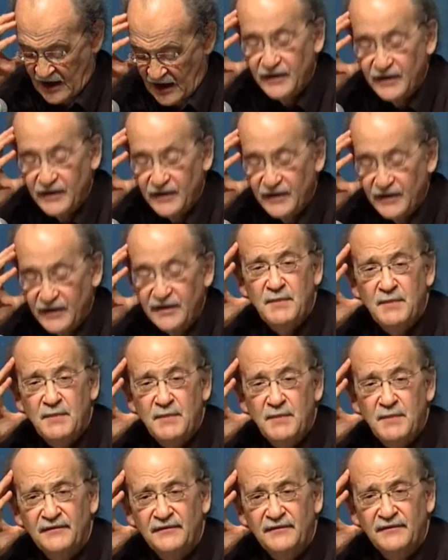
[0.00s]
Despite
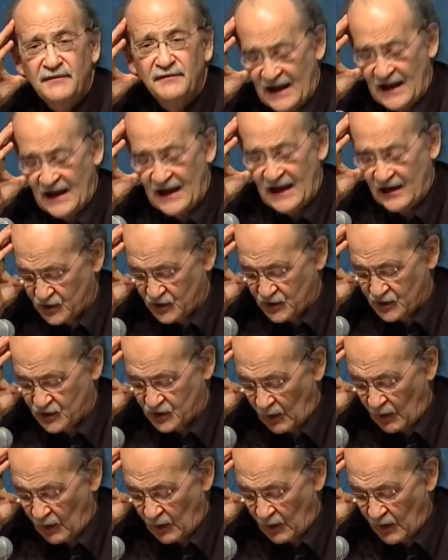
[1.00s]
value's
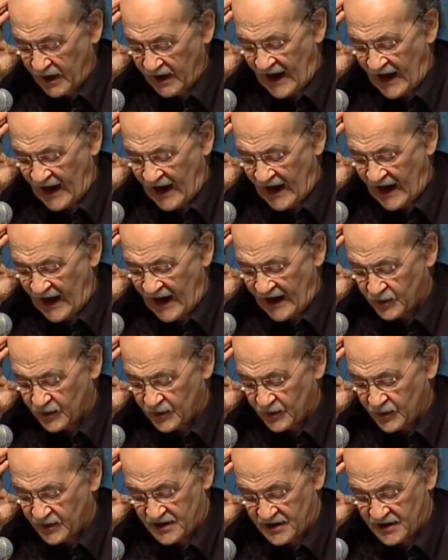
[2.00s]
growing inadequacy